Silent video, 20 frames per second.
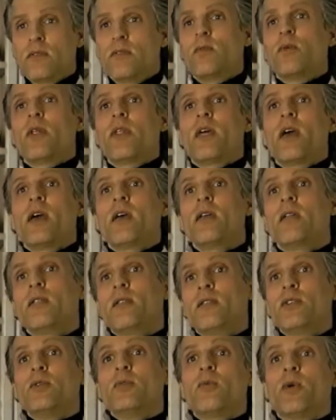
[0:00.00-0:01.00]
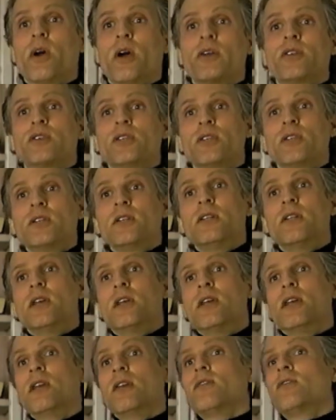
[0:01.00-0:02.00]
when the depression,
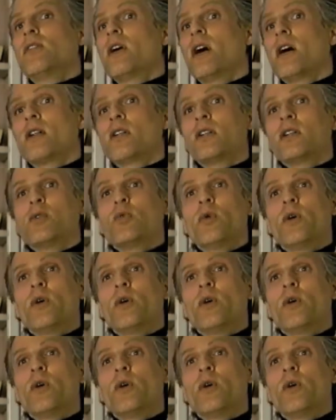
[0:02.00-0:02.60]
exactly